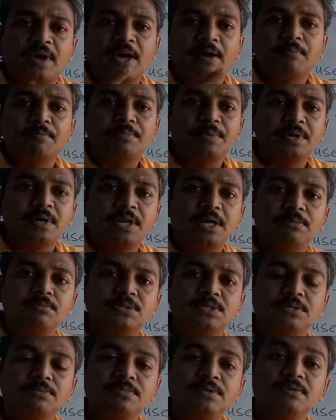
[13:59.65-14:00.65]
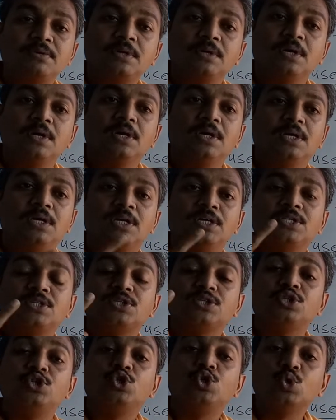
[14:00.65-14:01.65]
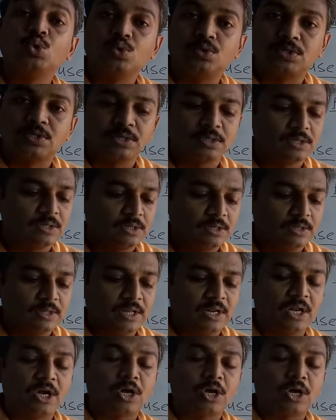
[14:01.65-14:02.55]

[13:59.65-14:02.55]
ampere MCB is used, then